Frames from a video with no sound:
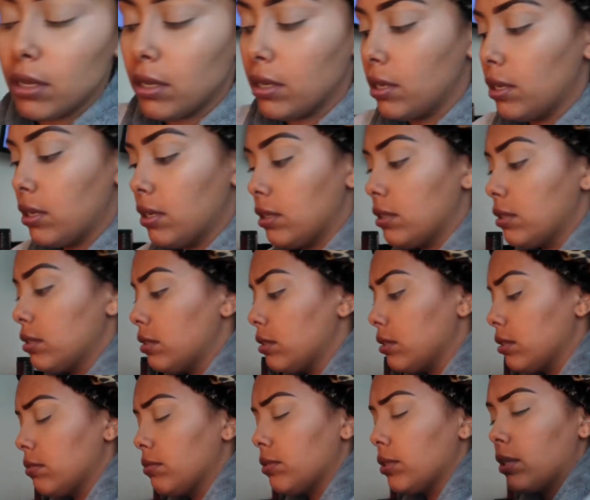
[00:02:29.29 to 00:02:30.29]
and
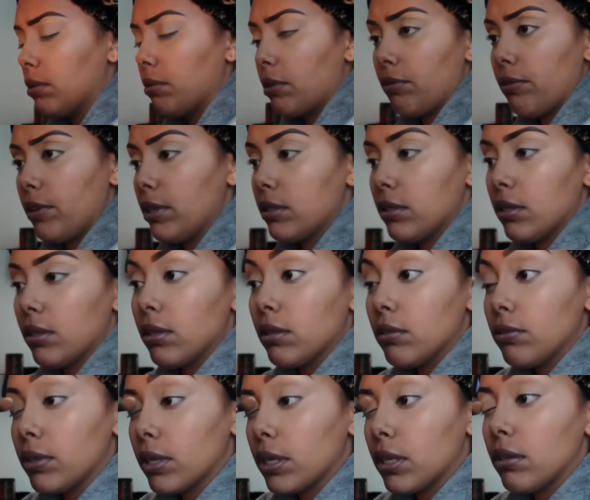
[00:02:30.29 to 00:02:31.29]
putting my face on i don't
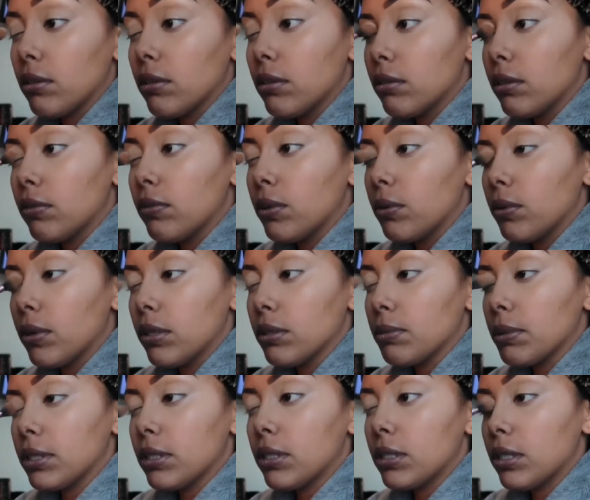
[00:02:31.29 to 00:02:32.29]
fucking know i don't even know what i was
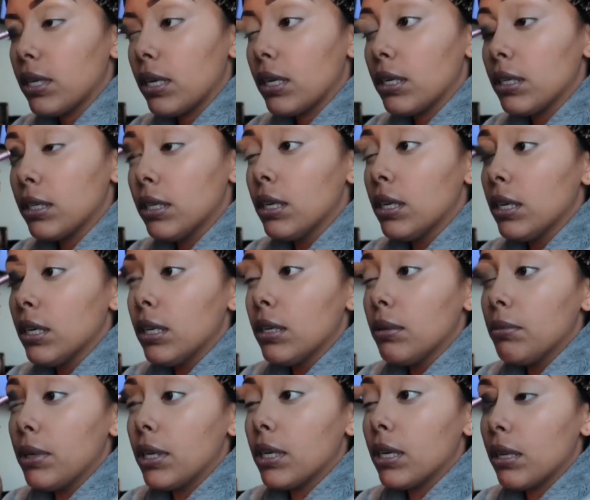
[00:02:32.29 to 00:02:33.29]
about to say
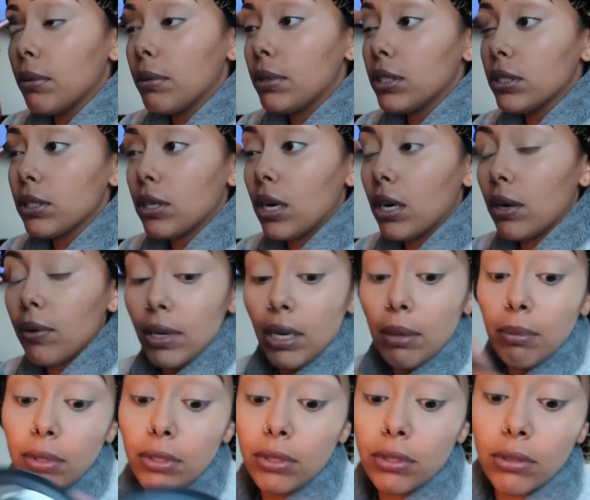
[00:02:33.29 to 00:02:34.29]
but let me just hurry up
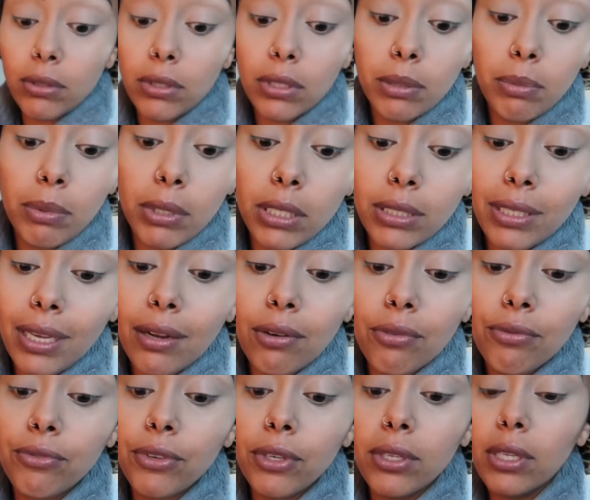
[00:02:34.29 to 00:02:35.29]
and do this because i don't feel